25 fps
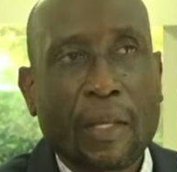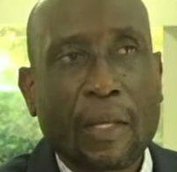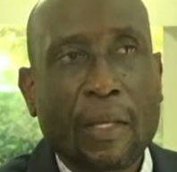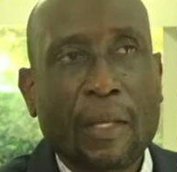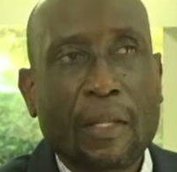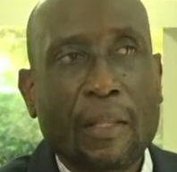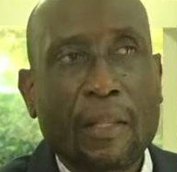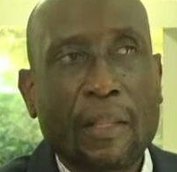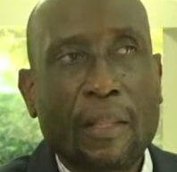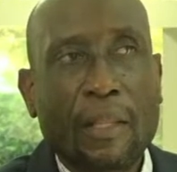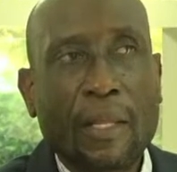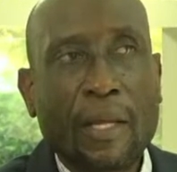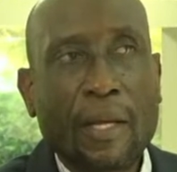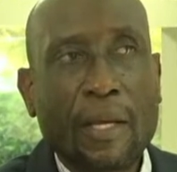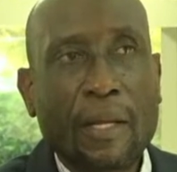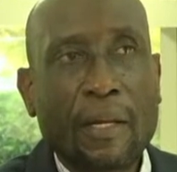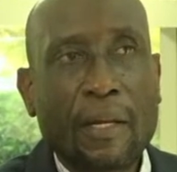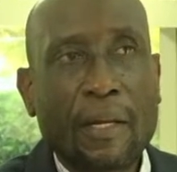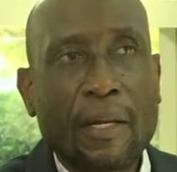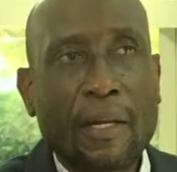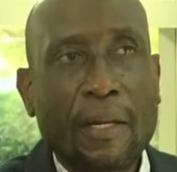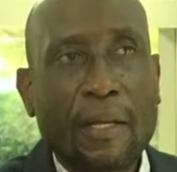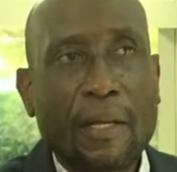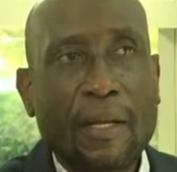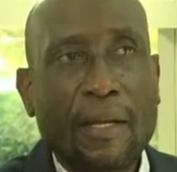Then
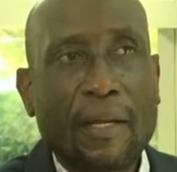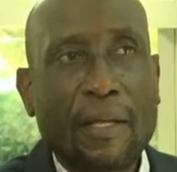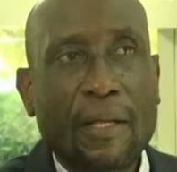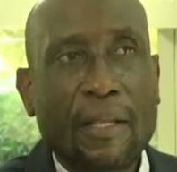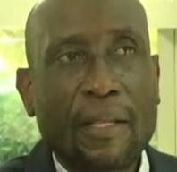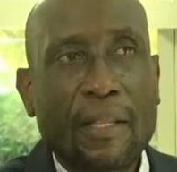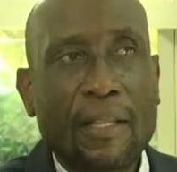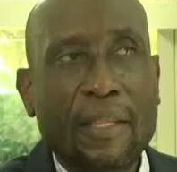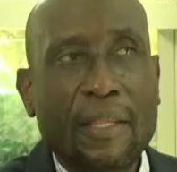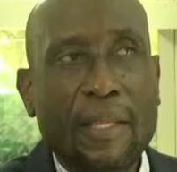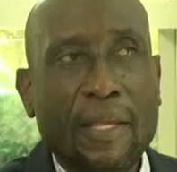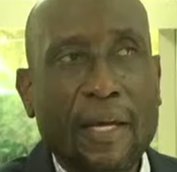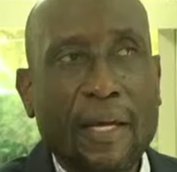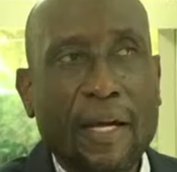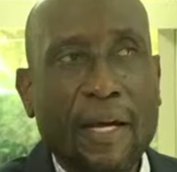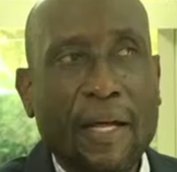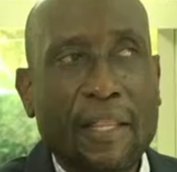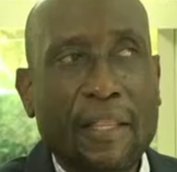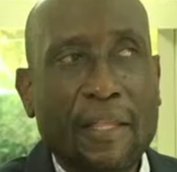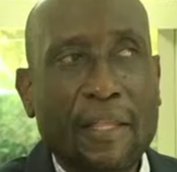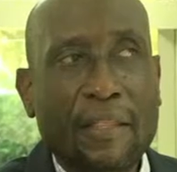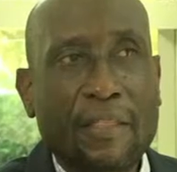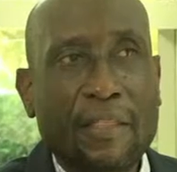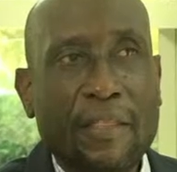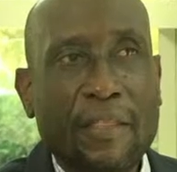the other
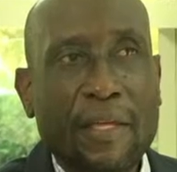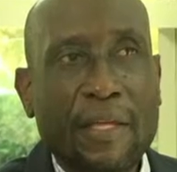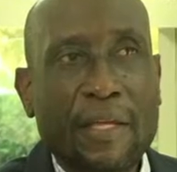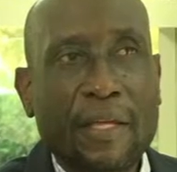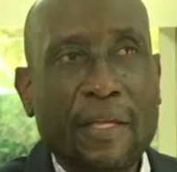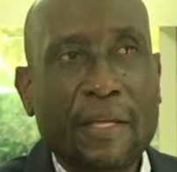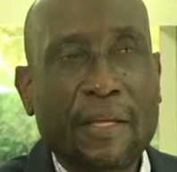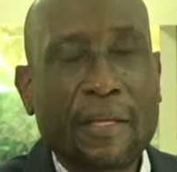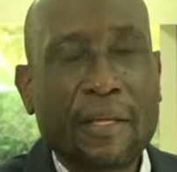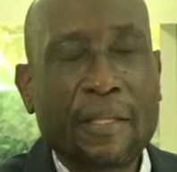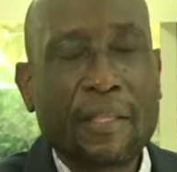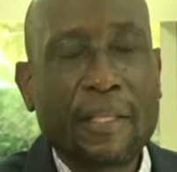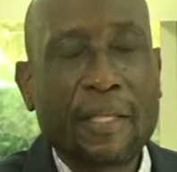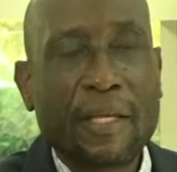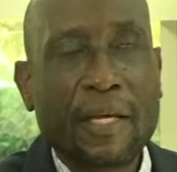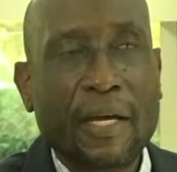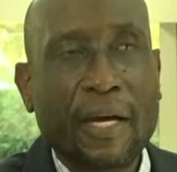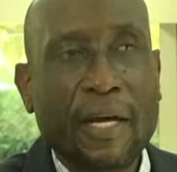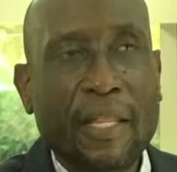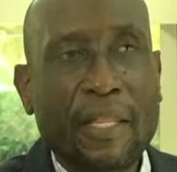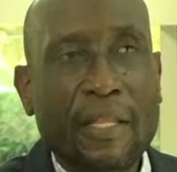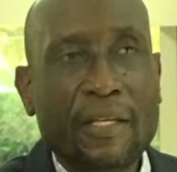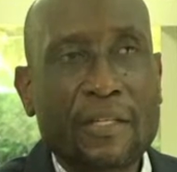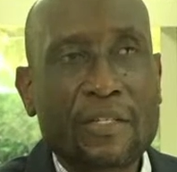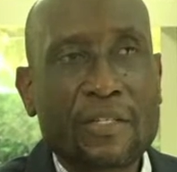thing, the other
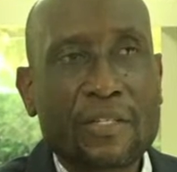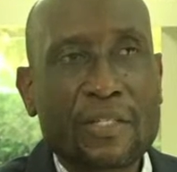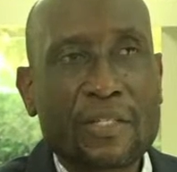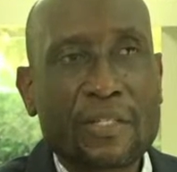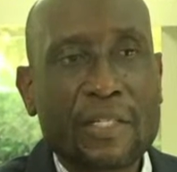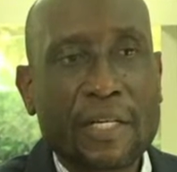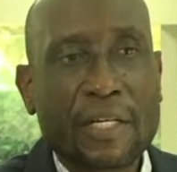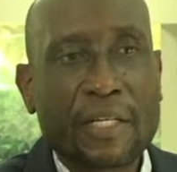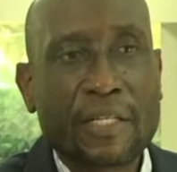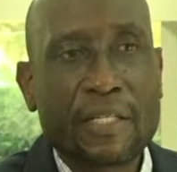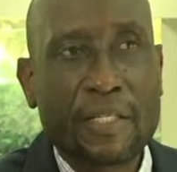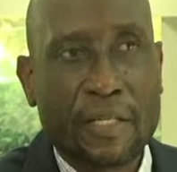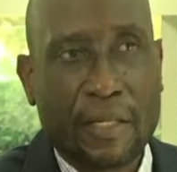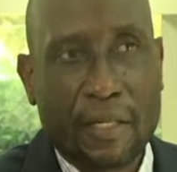sector